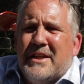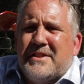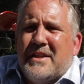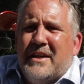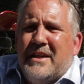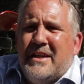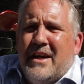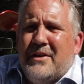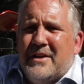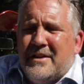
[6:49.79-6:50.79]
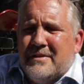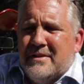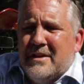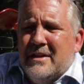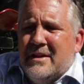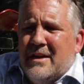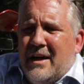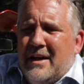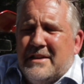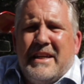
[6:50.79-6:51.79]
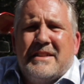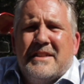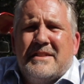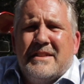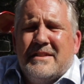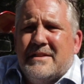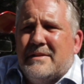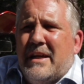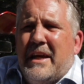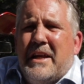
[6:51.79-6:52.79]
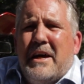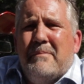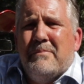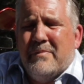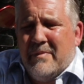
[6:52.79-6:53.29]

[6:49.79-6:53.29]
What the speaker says: at a study down in Texas A&M,